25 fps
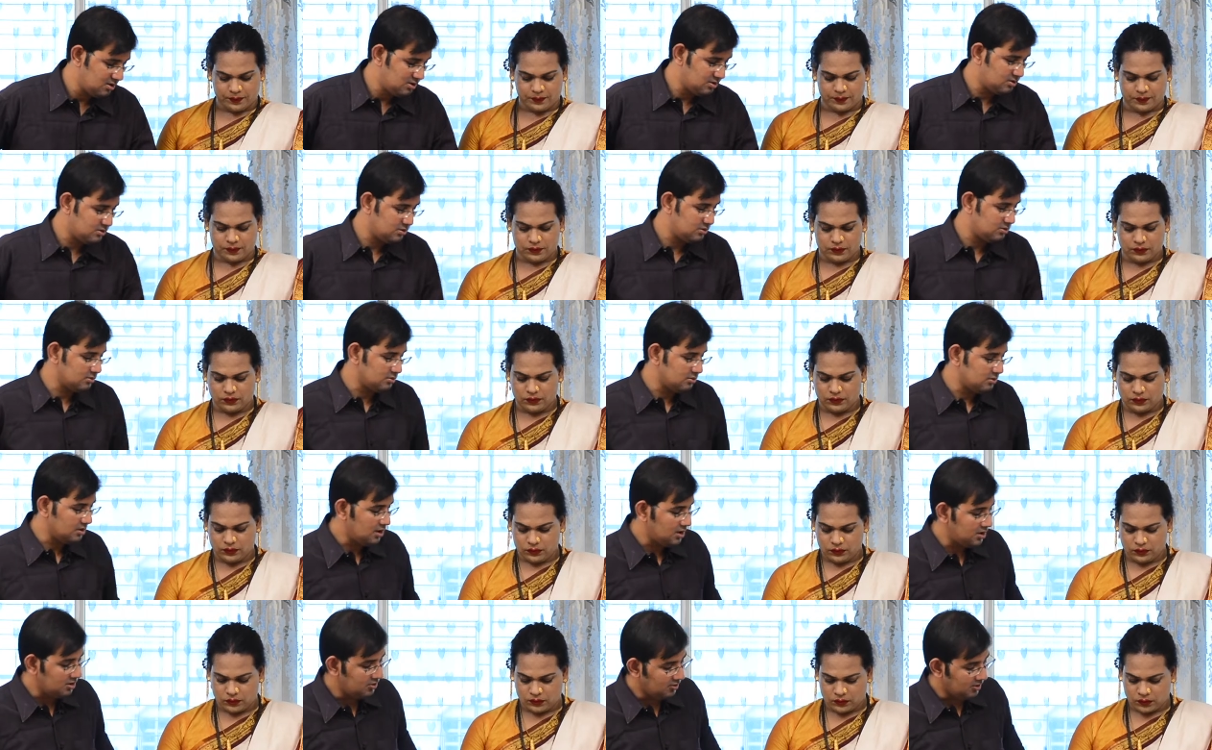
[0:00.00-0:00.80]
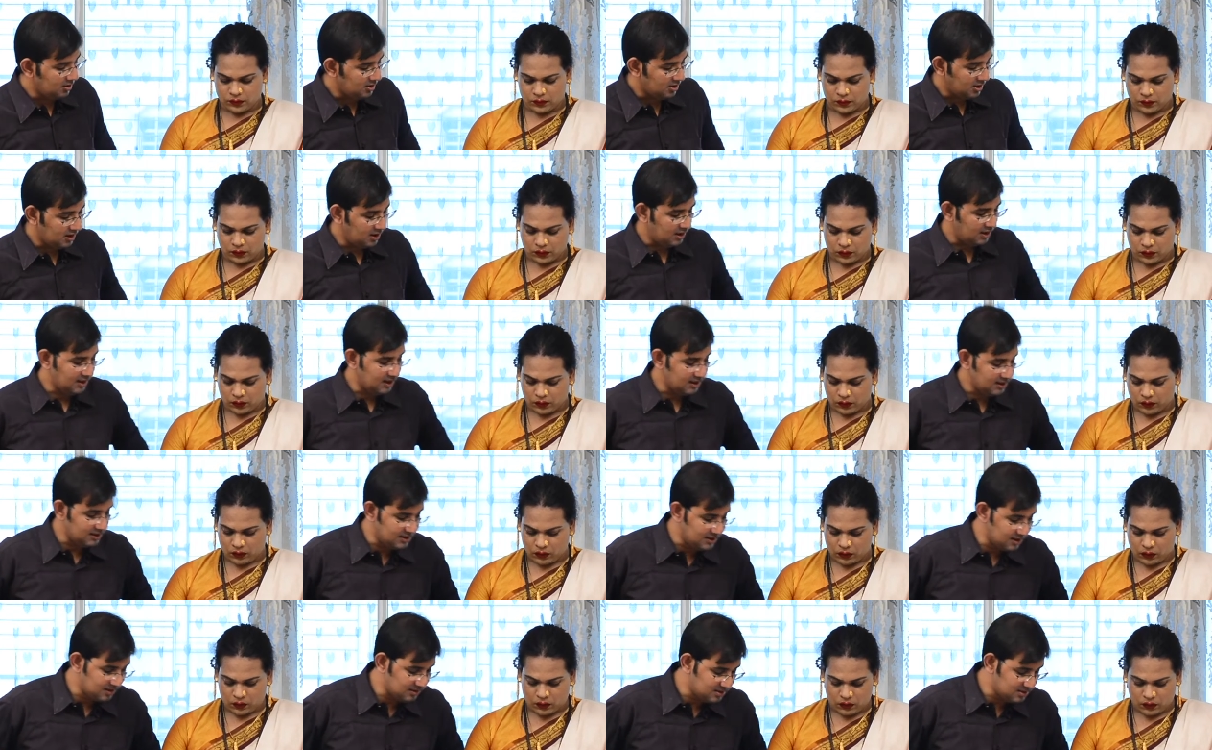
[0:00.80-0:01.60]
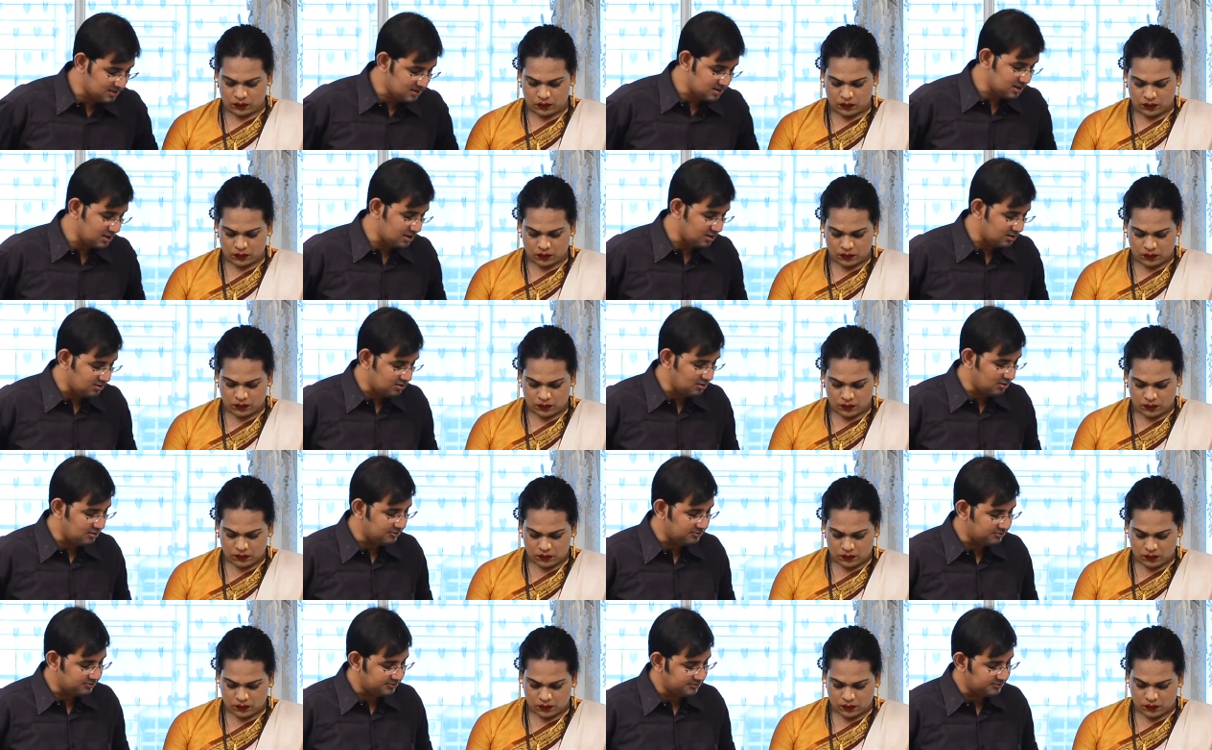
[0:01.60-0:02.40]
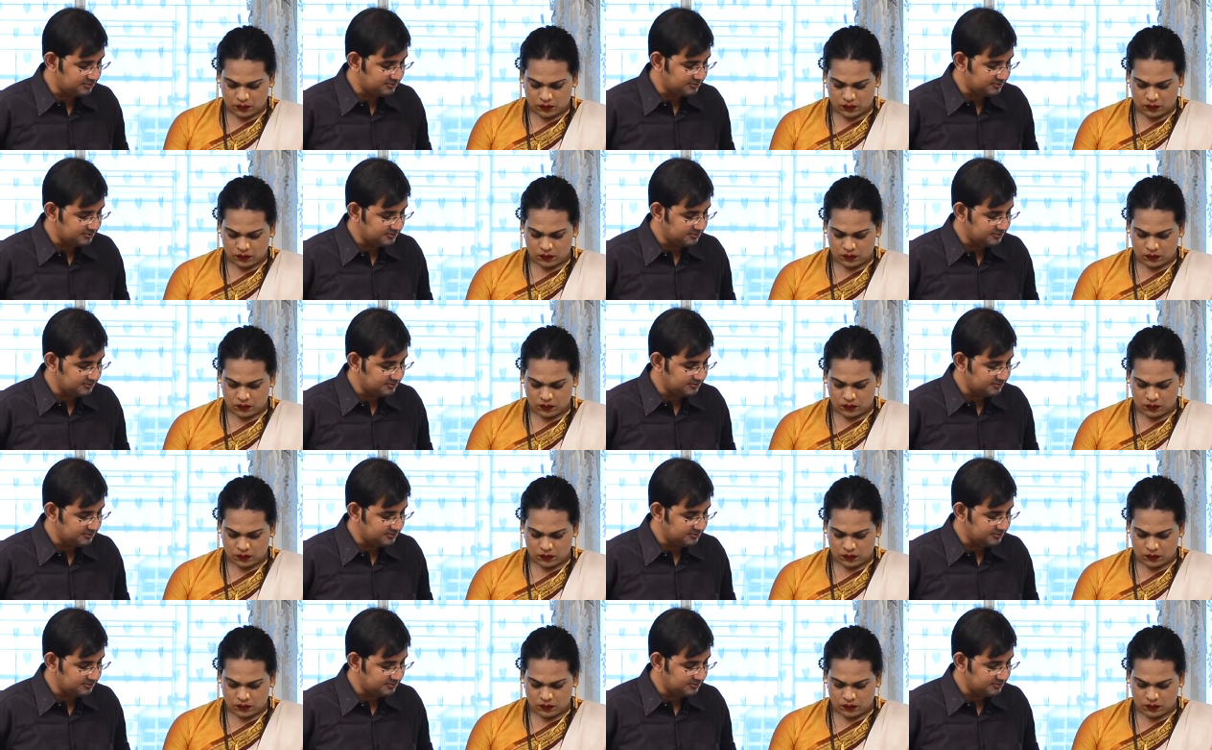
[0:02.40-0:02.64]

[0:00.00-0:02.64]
Speaker 1: so that you can get that started off.